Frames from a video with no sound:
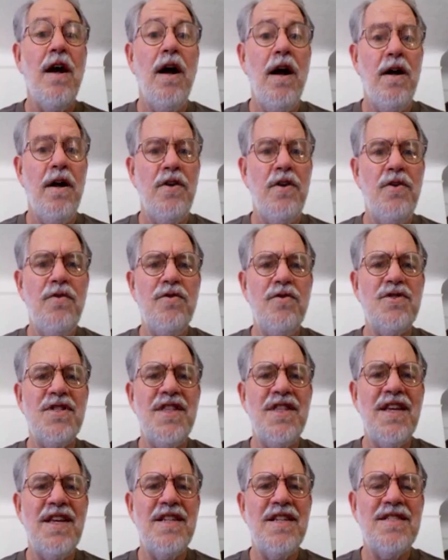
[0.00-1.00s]
A news
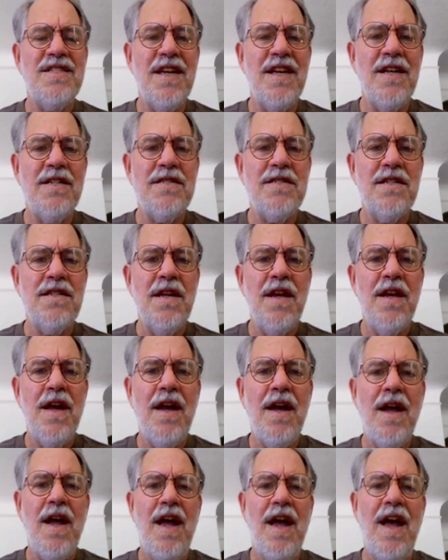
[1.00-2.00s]
thing says,
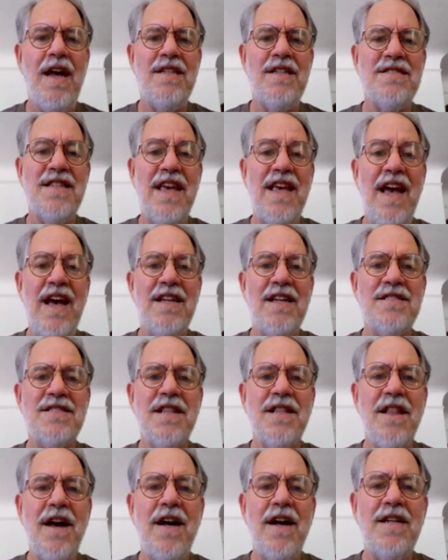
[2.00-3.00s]
as gas
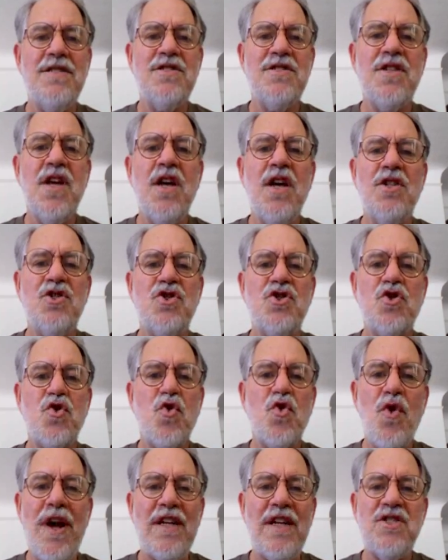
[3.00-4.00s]
lines
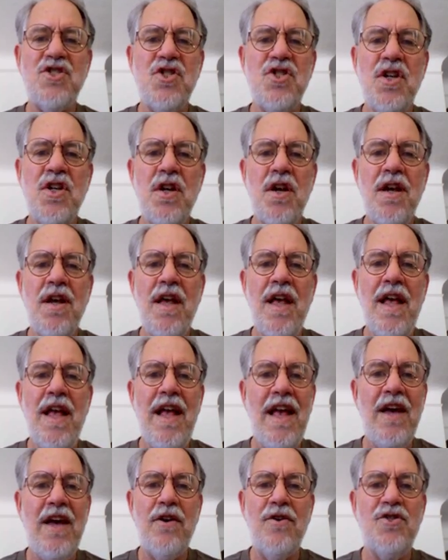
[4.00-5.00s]
stretch,
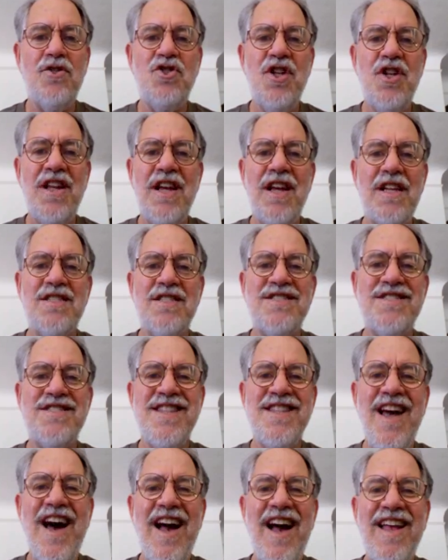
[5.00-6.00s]
energetic
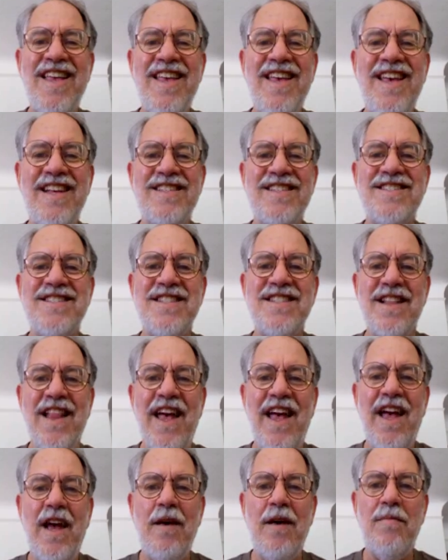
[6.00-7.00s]
stock gets
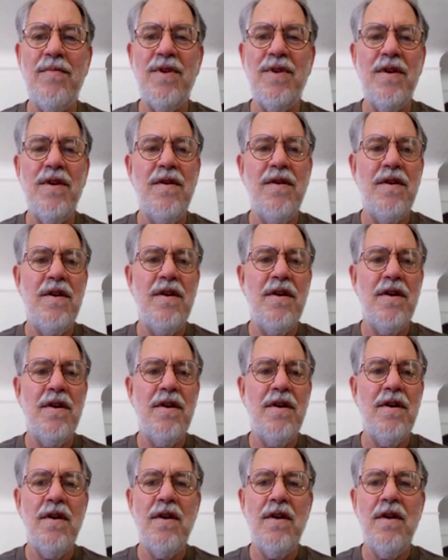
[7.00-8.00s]
slammed.
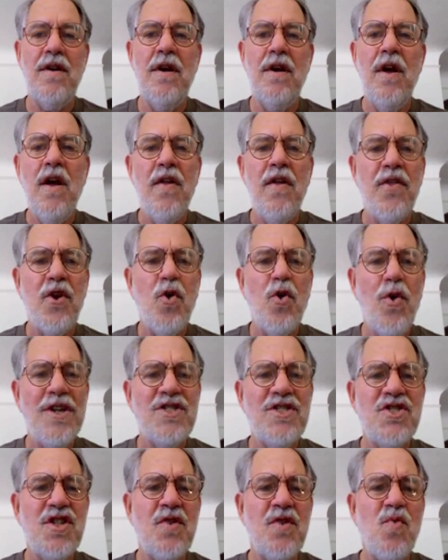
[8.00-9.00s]
The
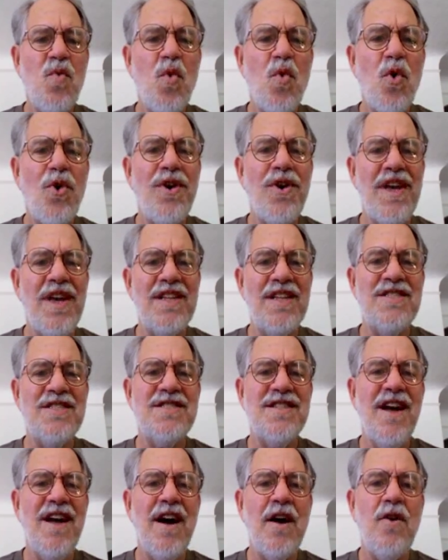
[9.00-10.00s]
question worrying
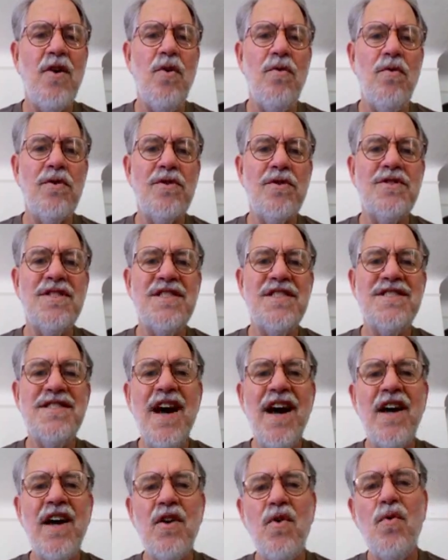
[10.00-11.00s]
stockholders is
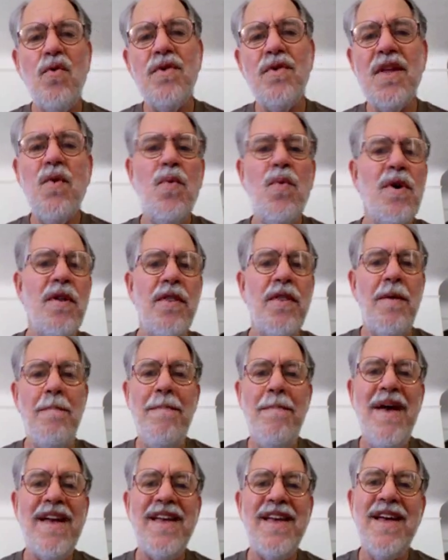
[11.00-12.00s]
not only will the
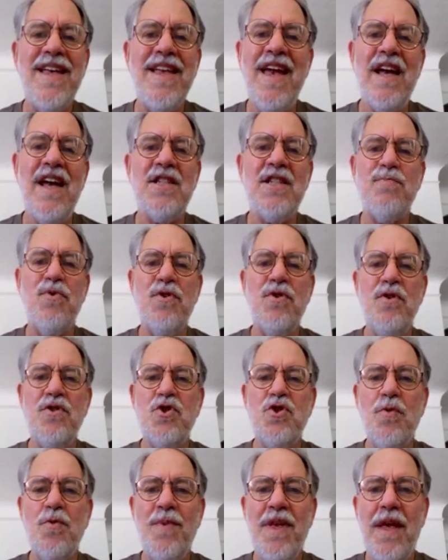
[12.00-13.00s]
mega gas
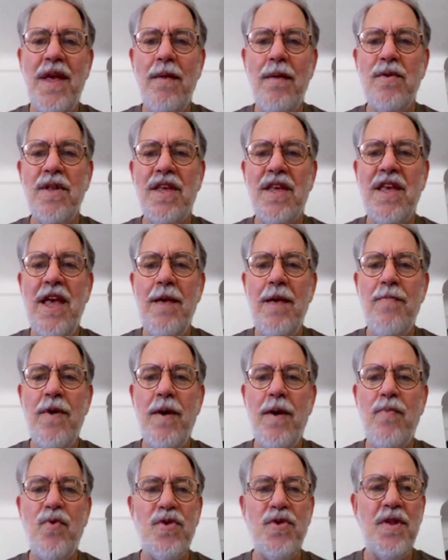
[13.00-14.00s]
producer be able to keep
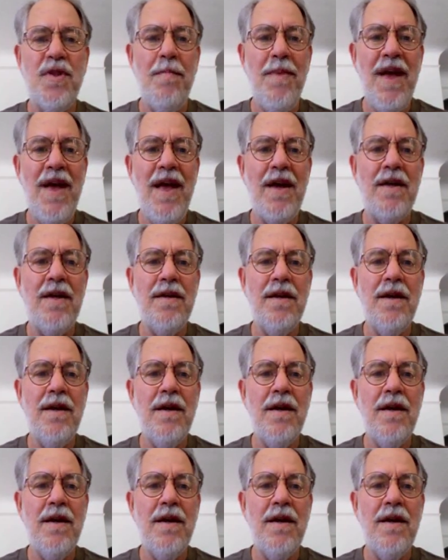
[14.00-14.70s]
up with demand,